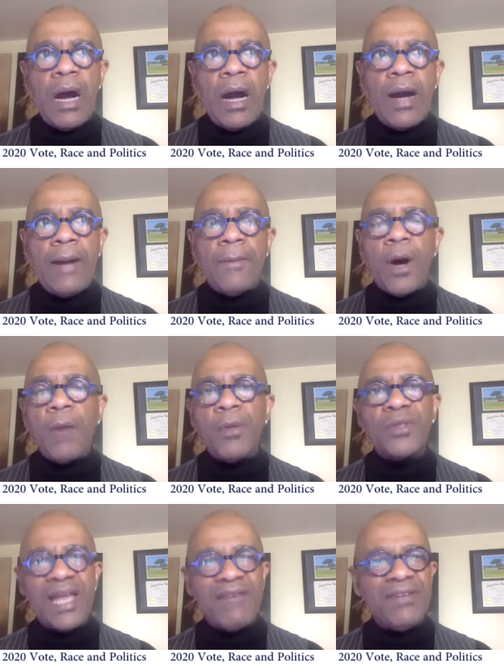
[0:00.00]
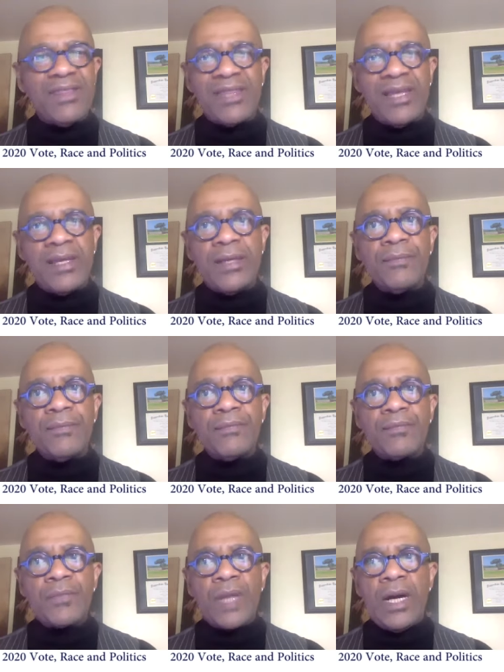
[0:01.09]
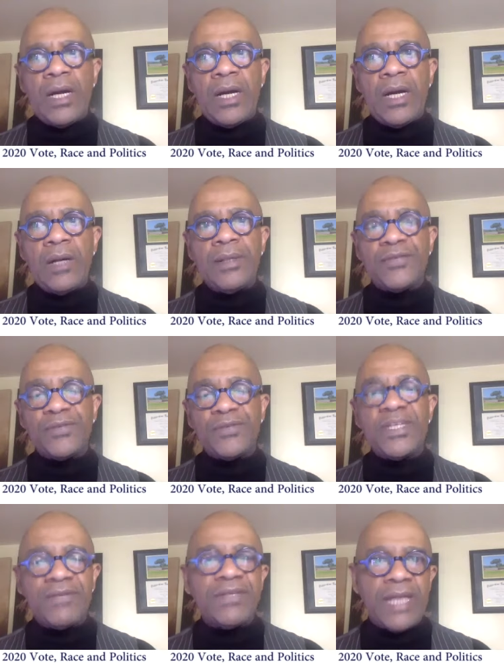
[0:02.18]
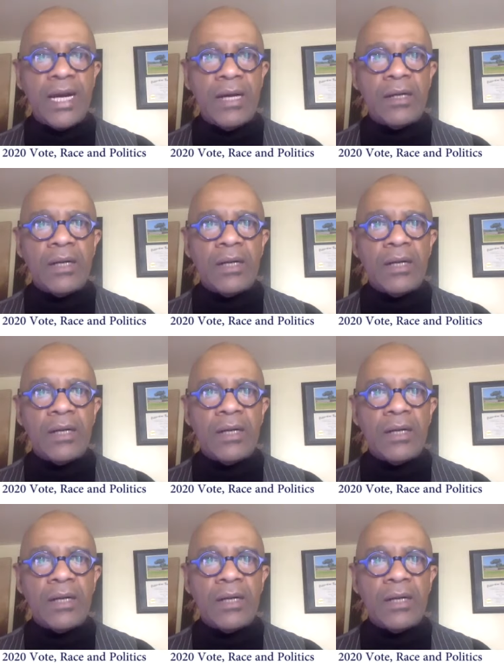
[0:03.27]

um, almost everything uh, is forgiven now.